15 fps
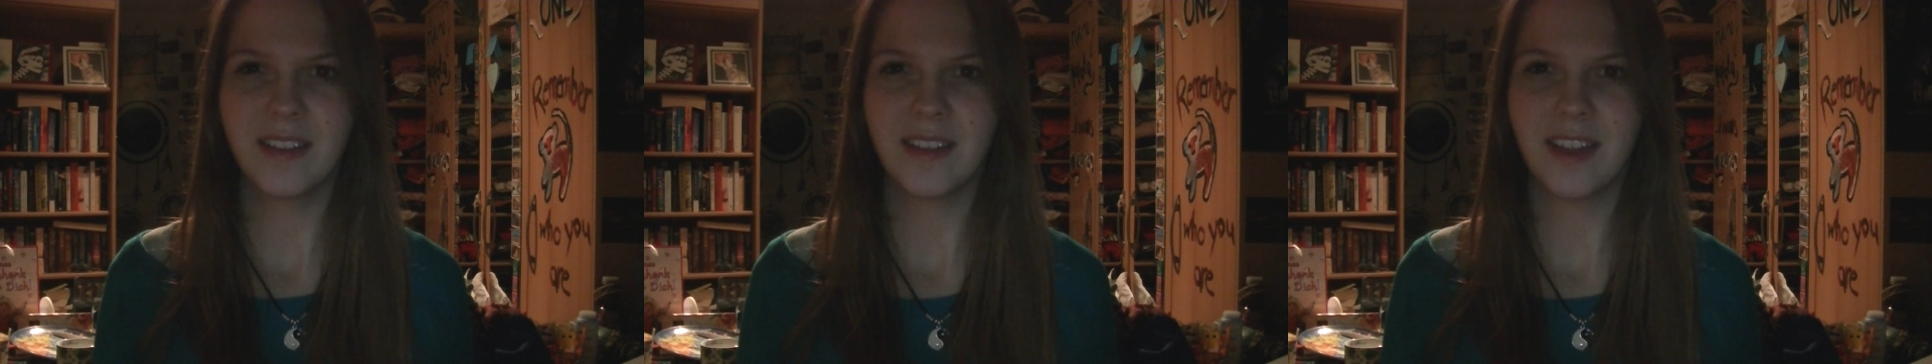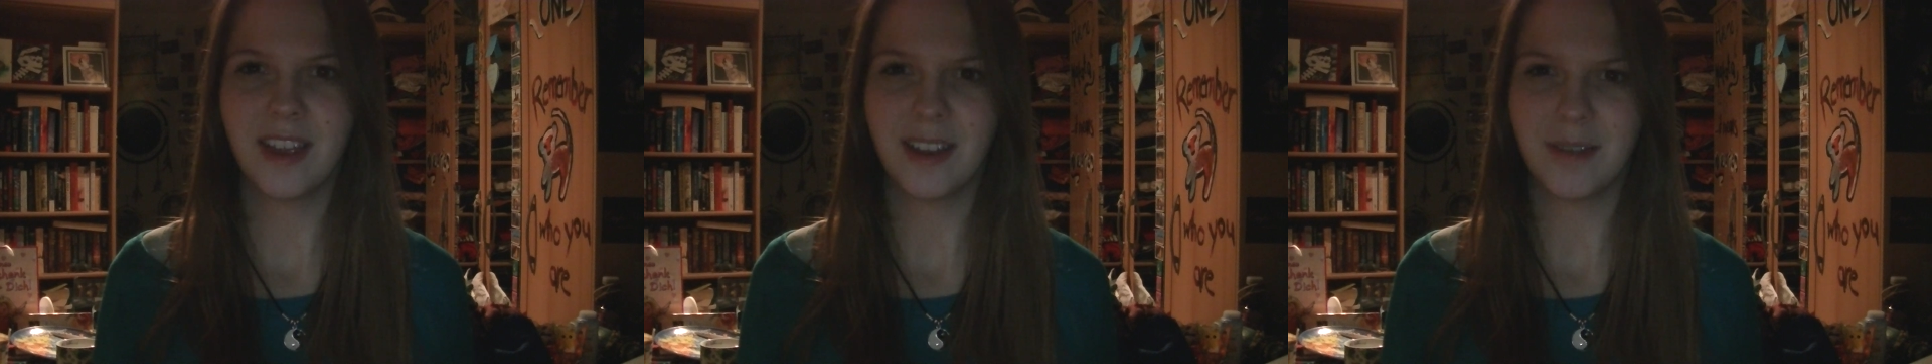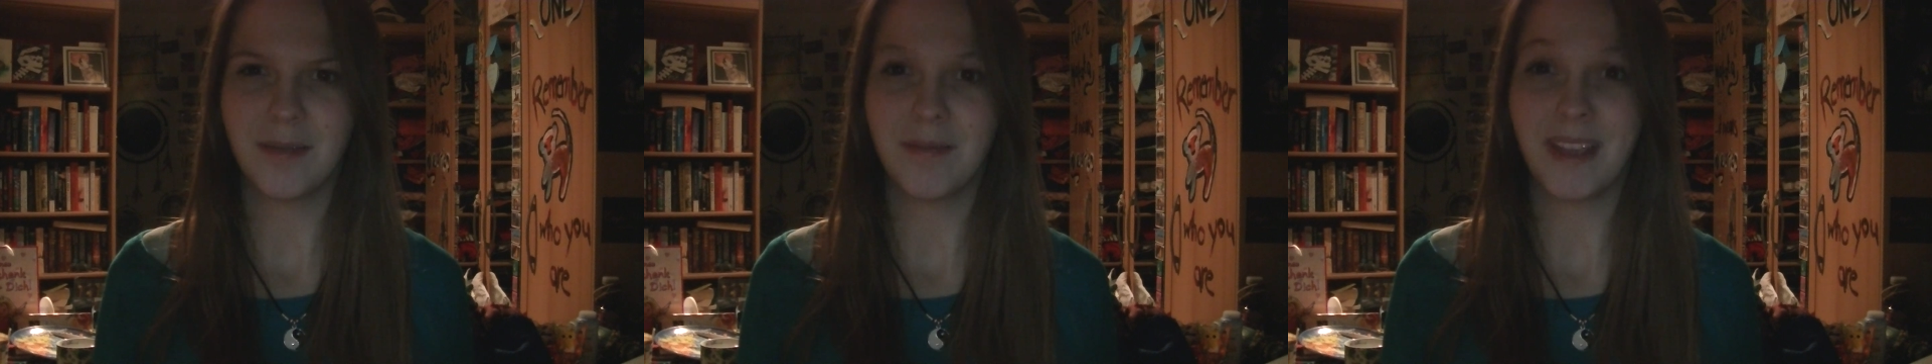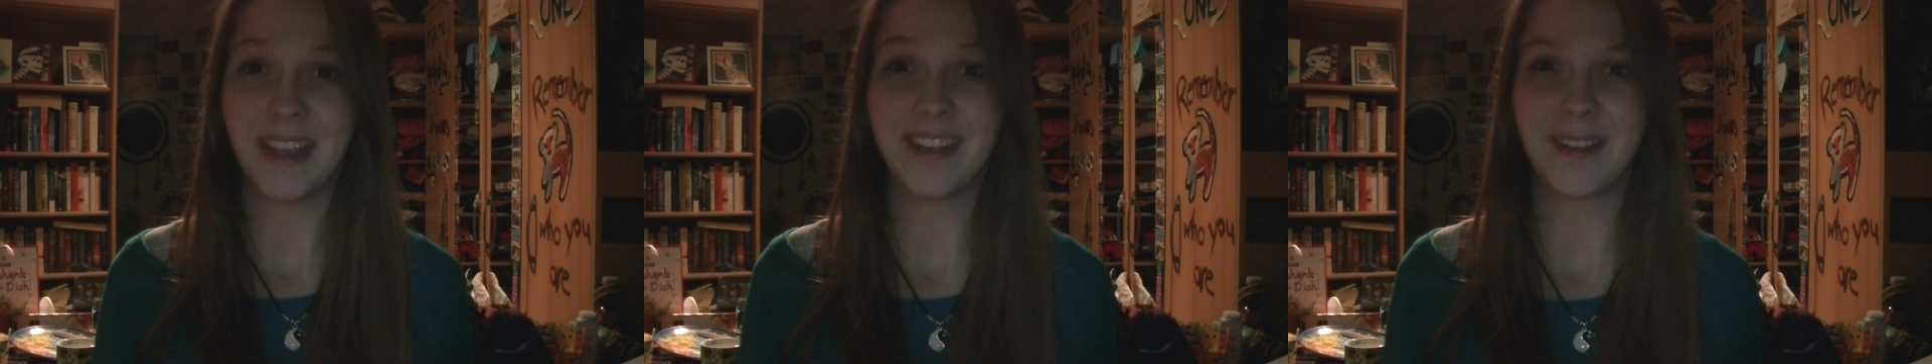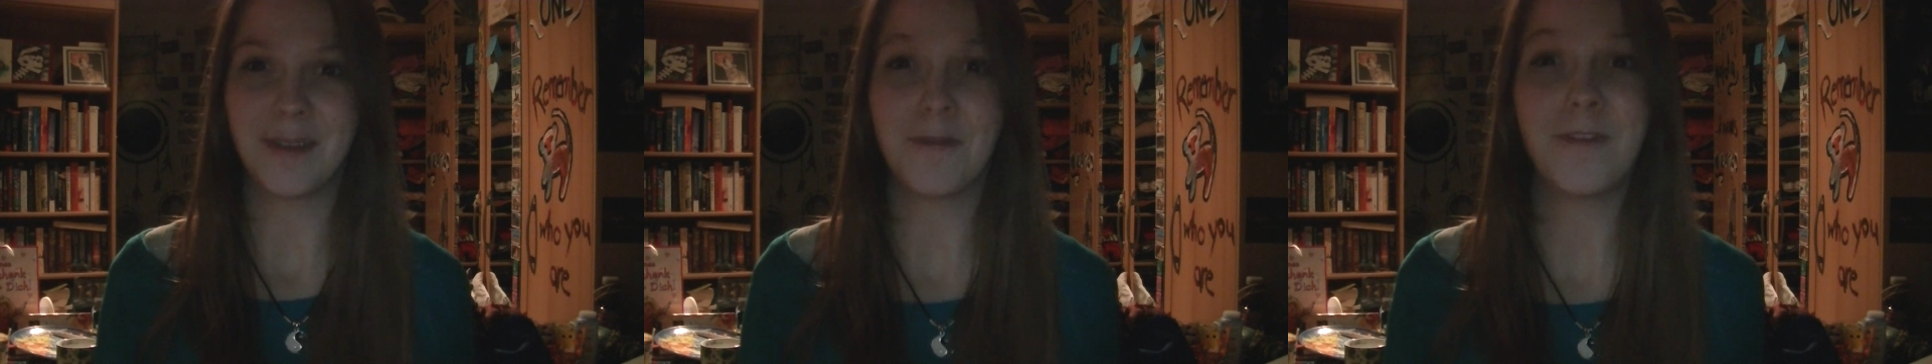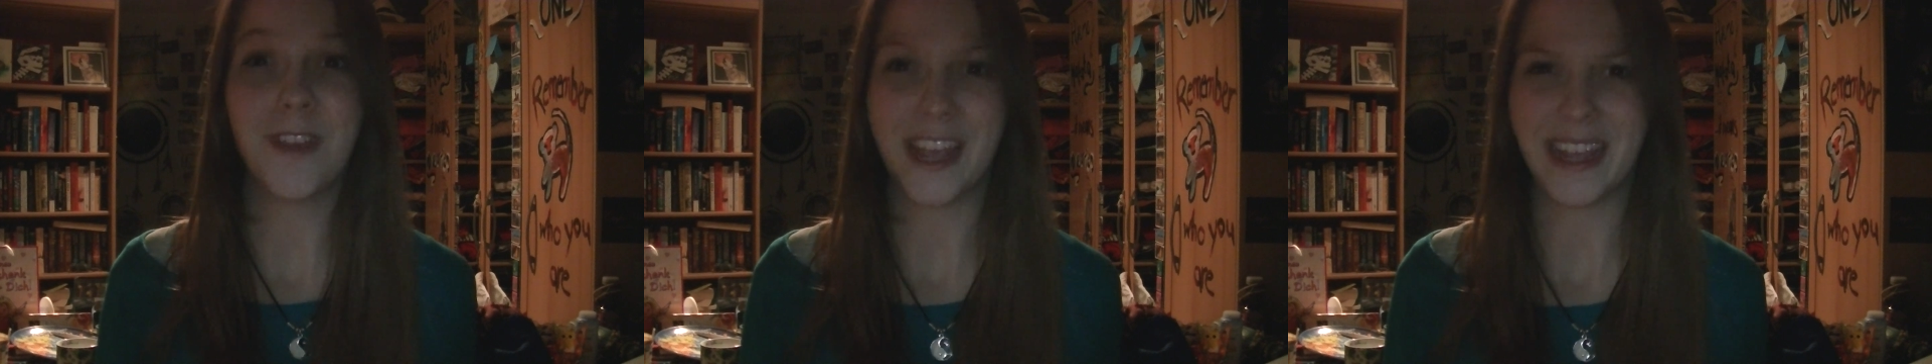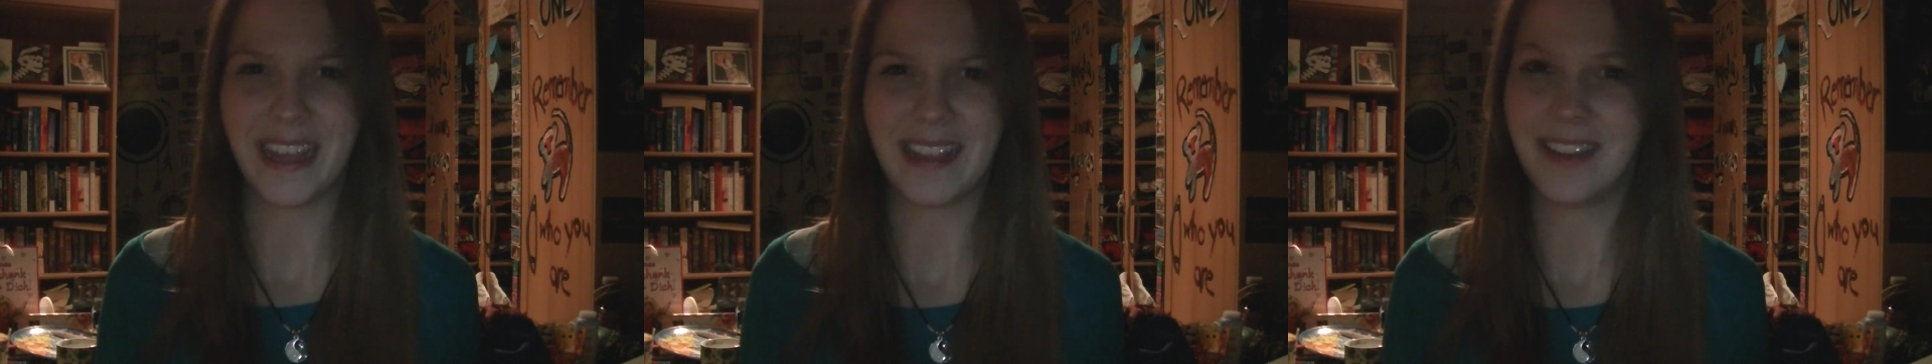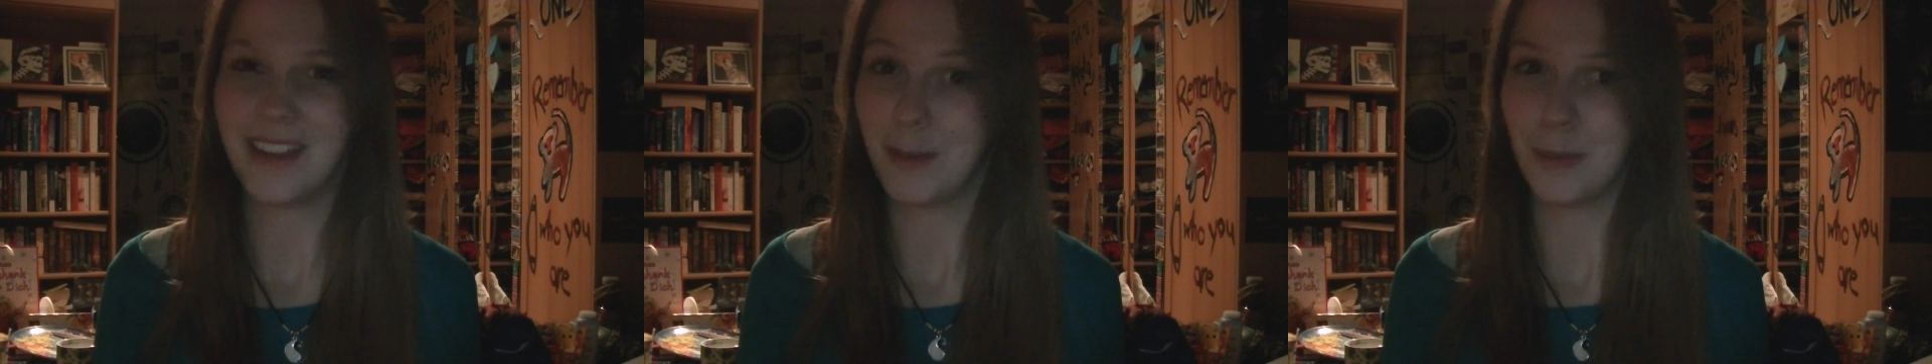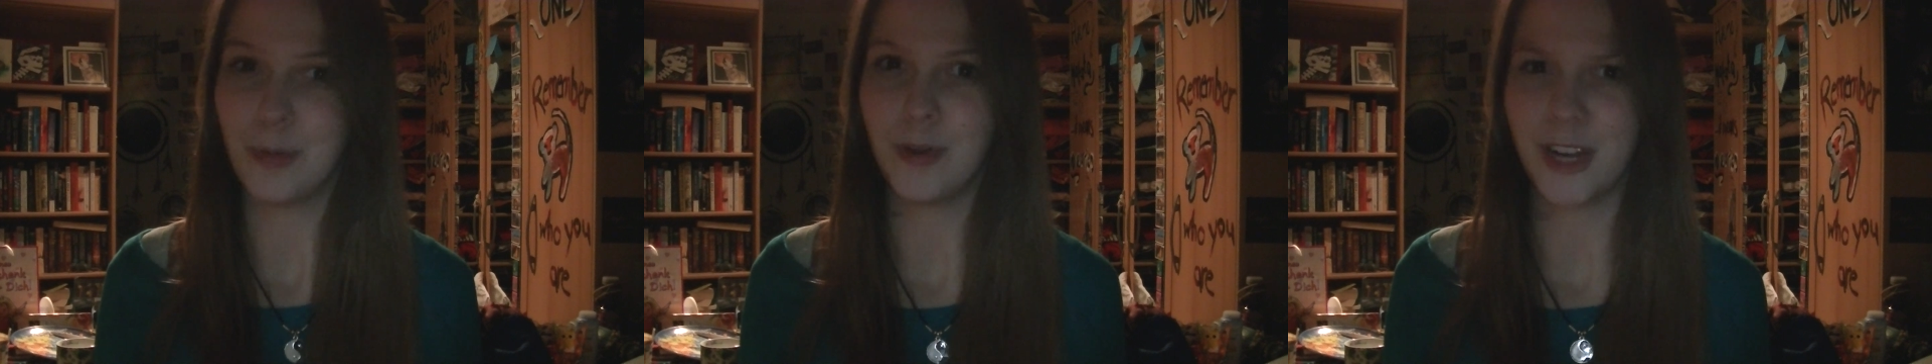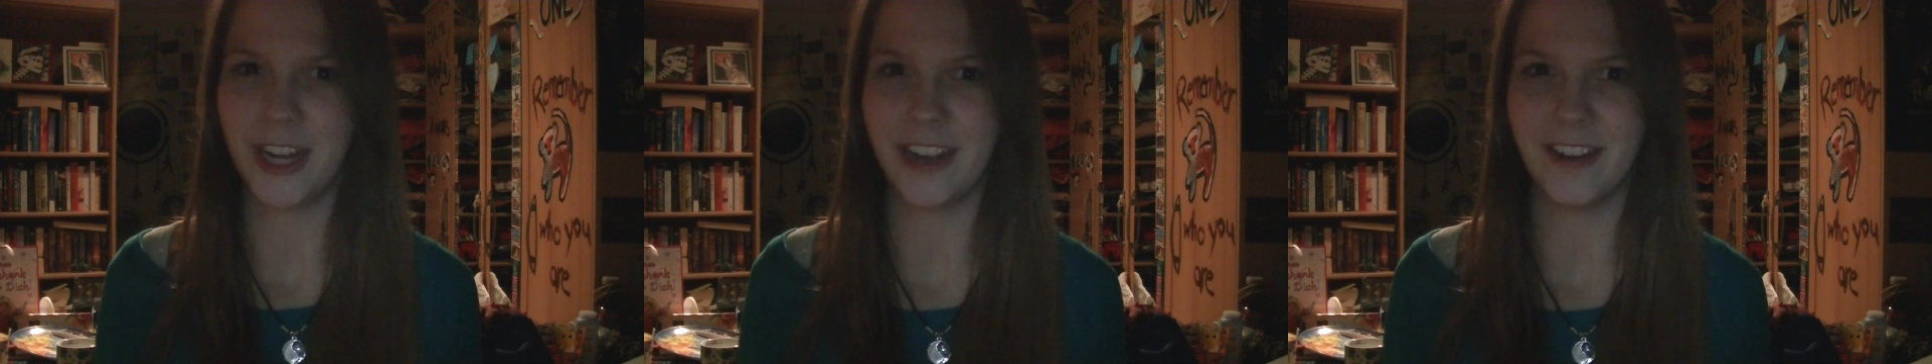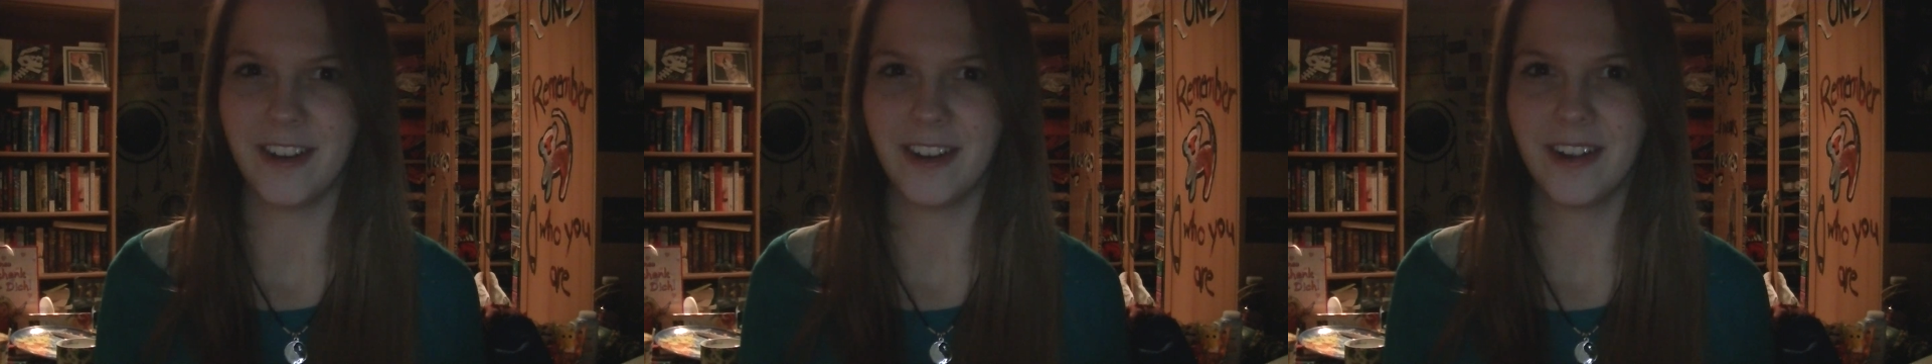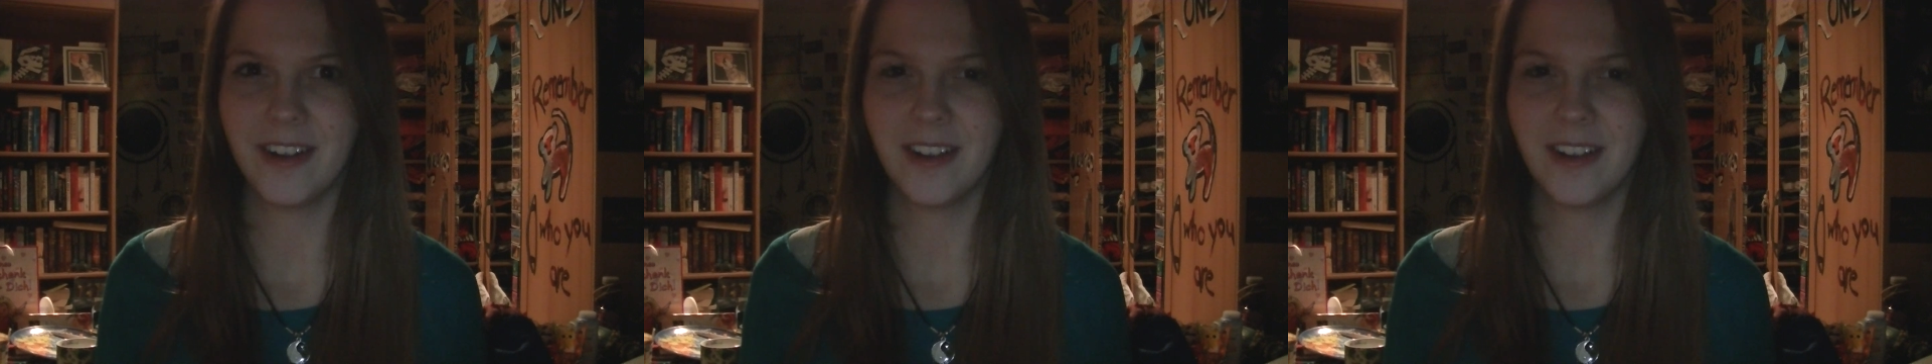that makes them think they're prettier.